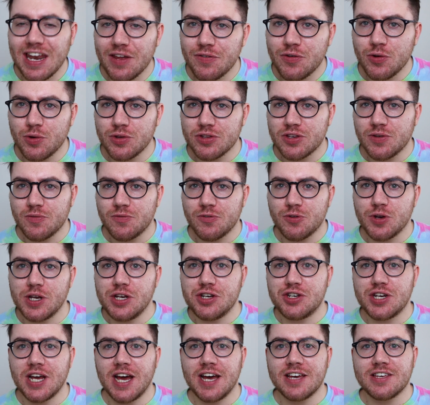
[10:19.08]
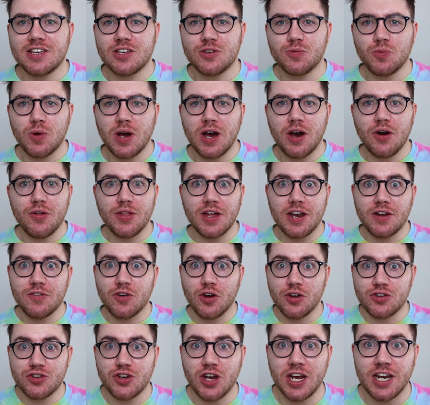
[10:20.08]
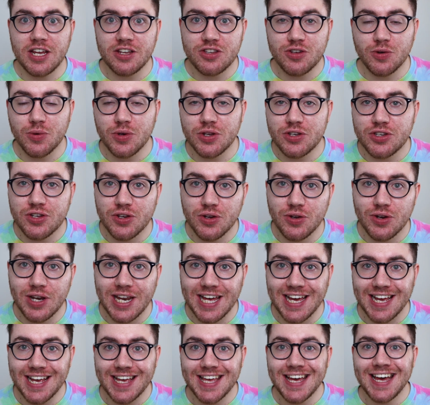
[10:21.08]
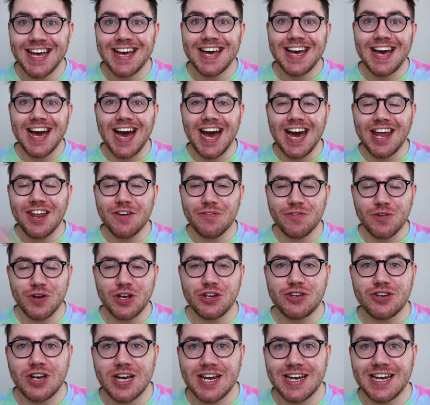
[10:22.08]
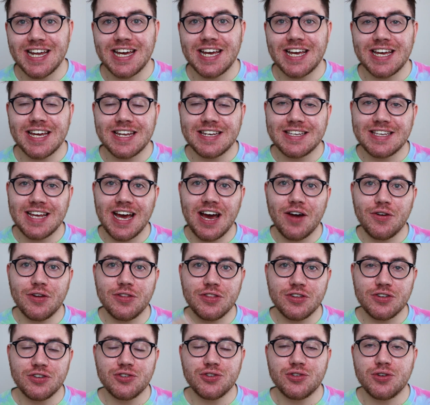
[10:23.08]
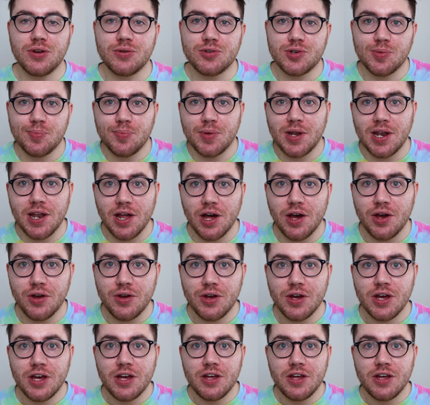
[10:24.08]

if you want some free shares as well, then I've got a Trading 212 link and a free trade link down in the description below.